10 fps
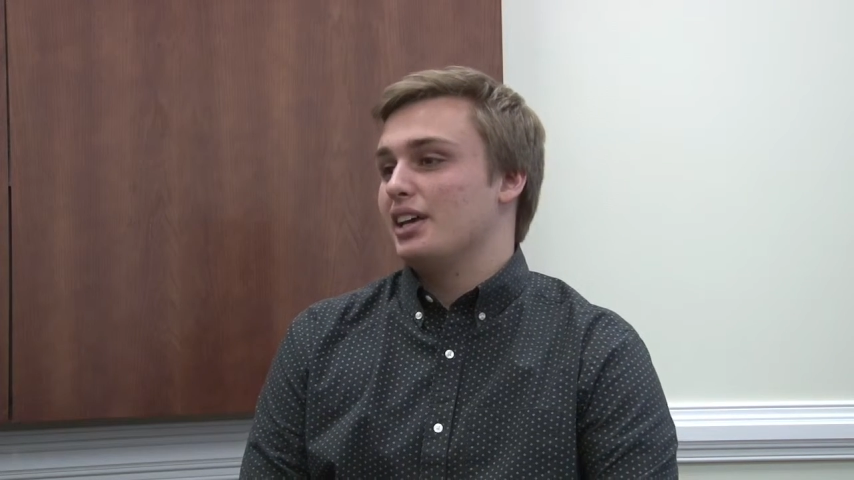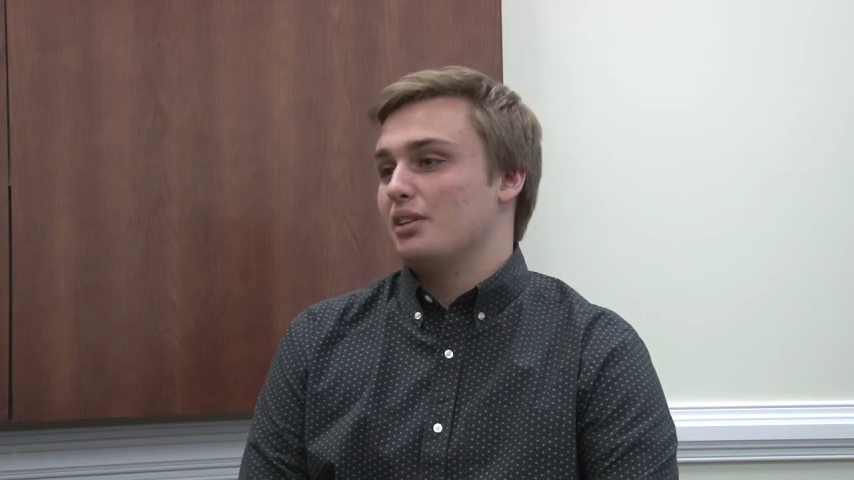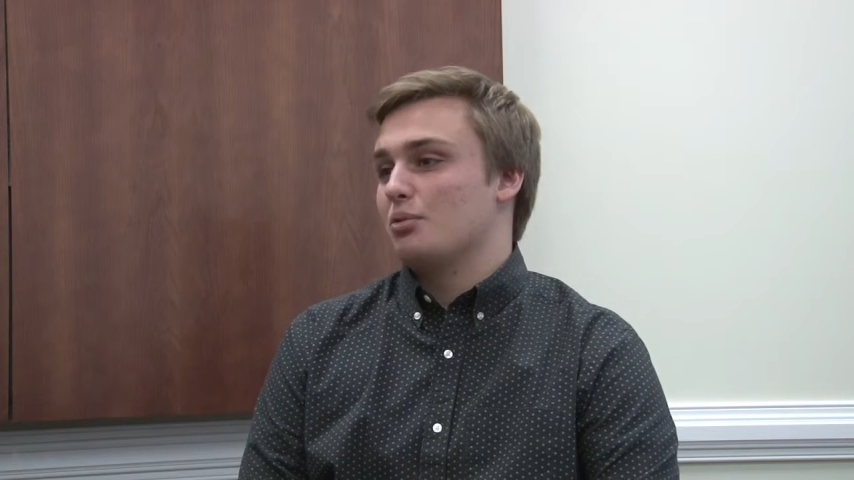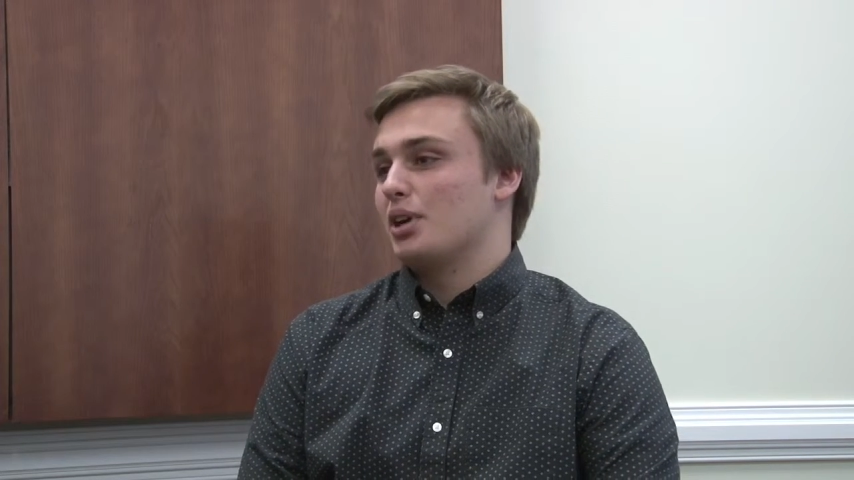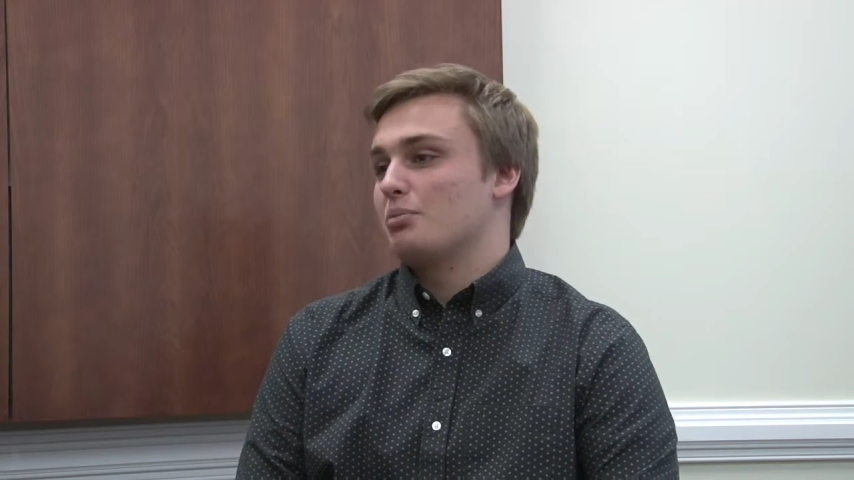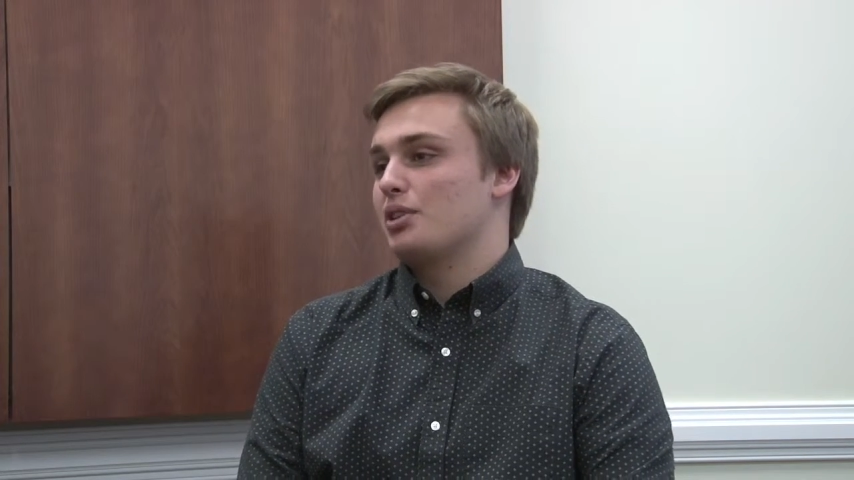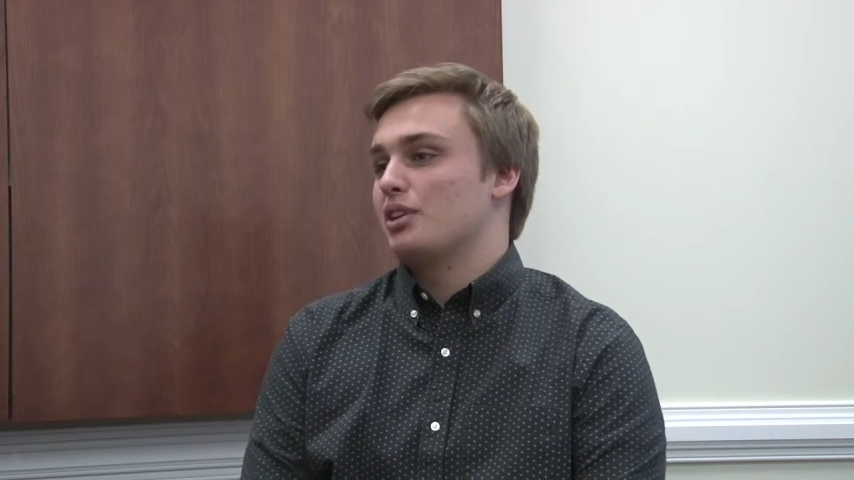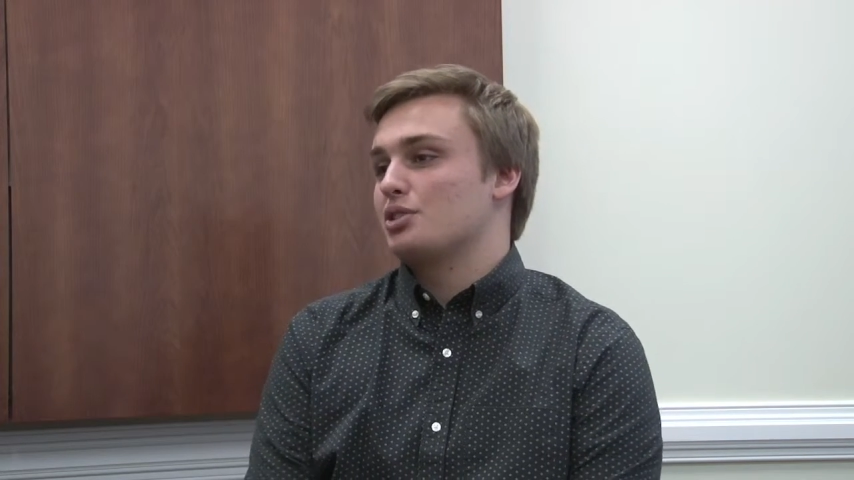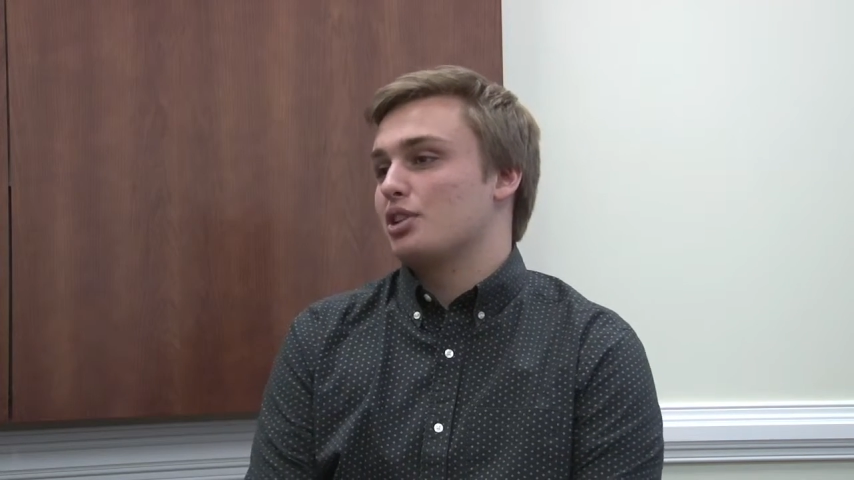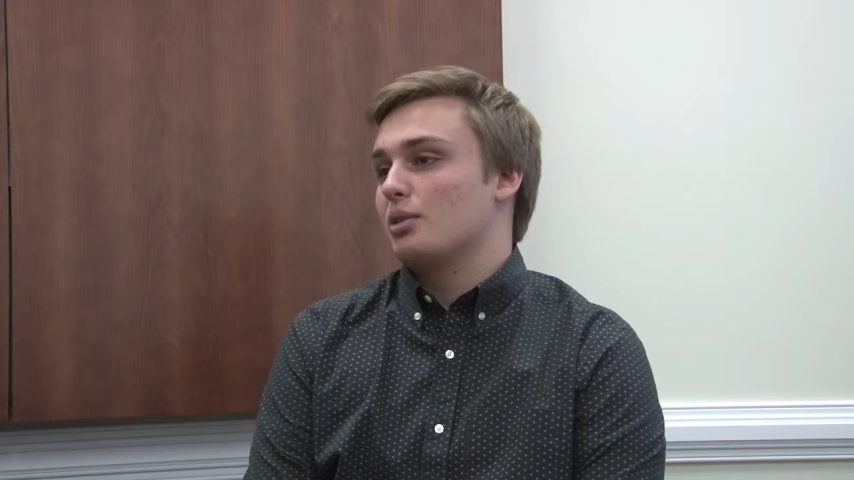and we're about to put
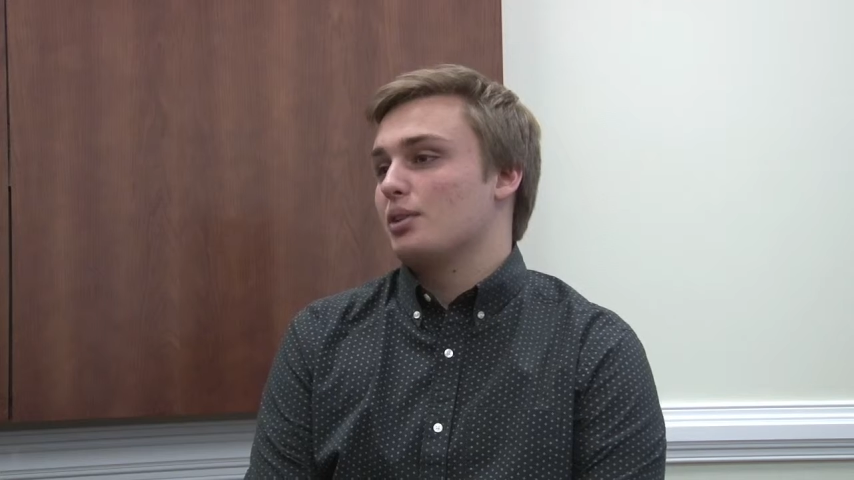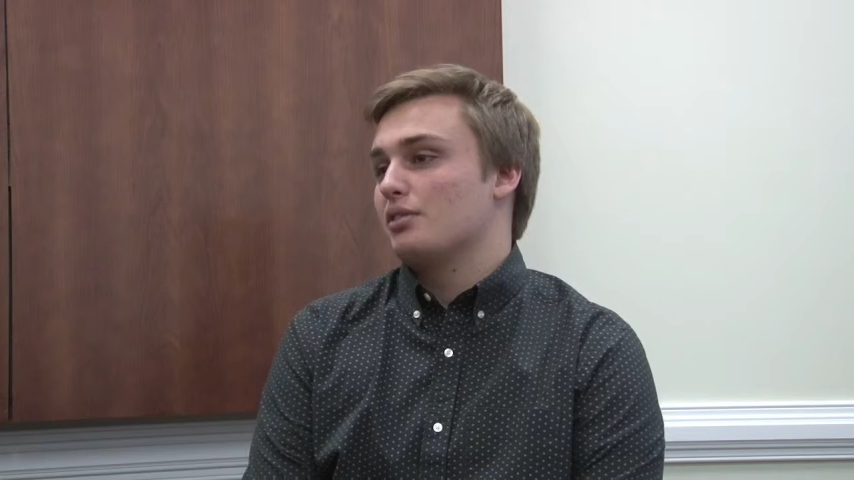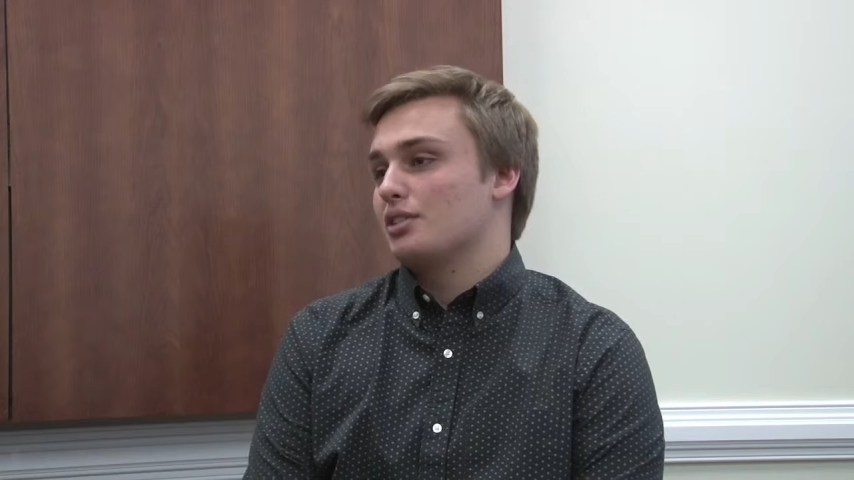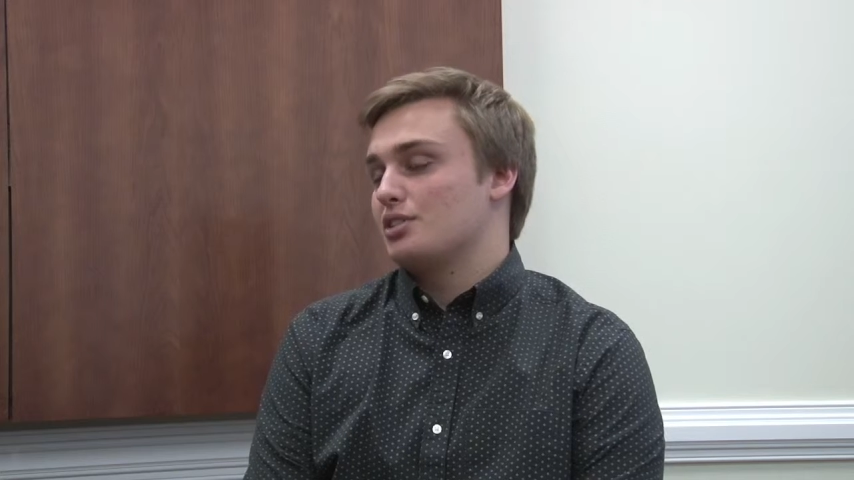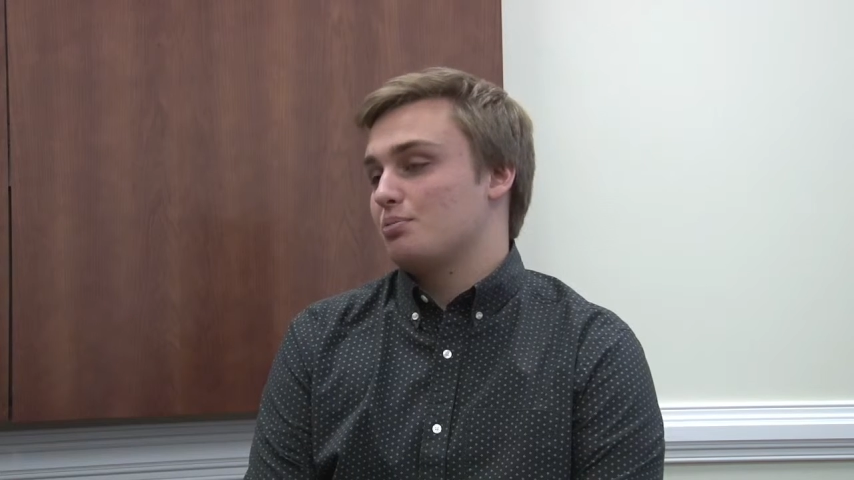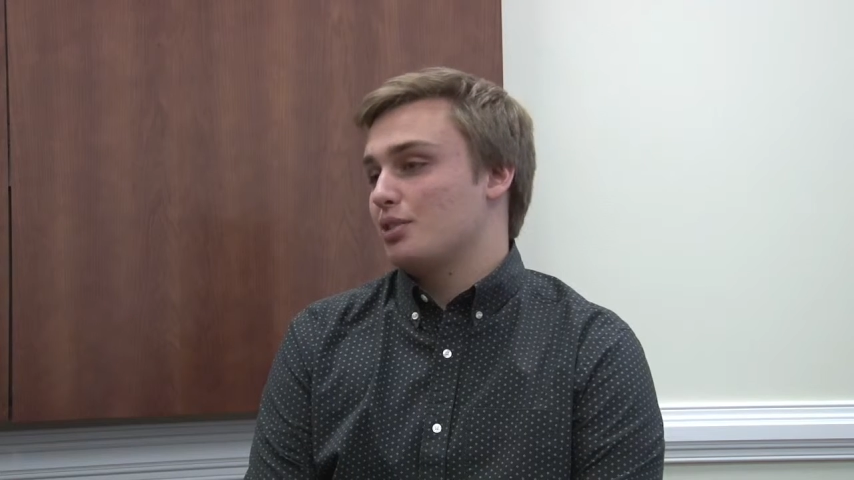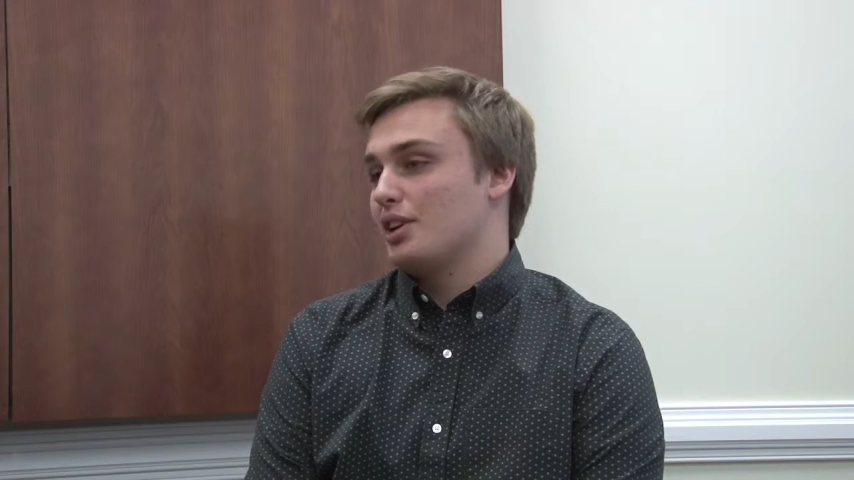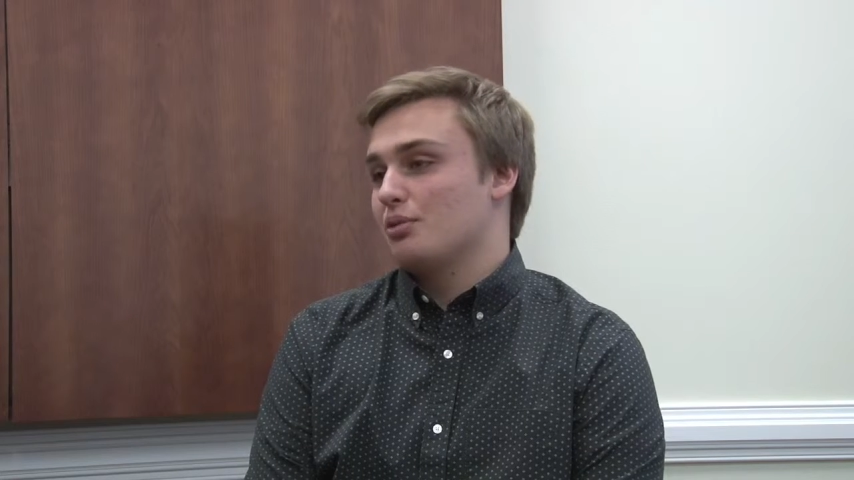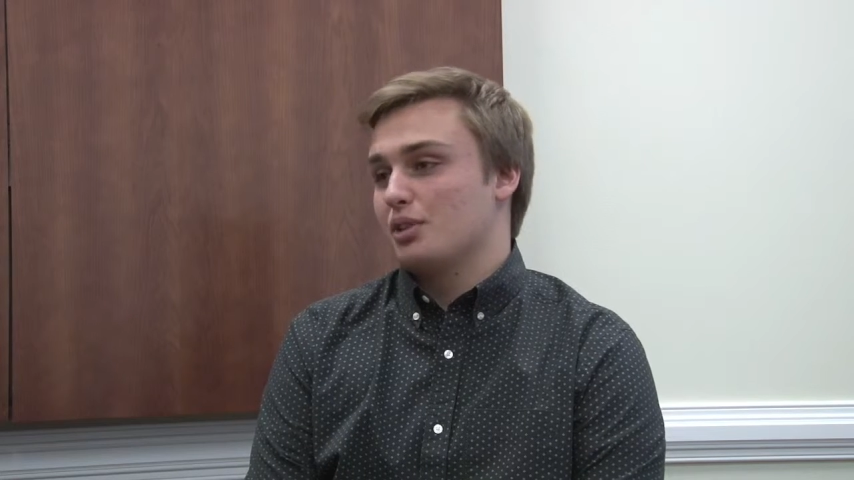on Charlie Brown this spring,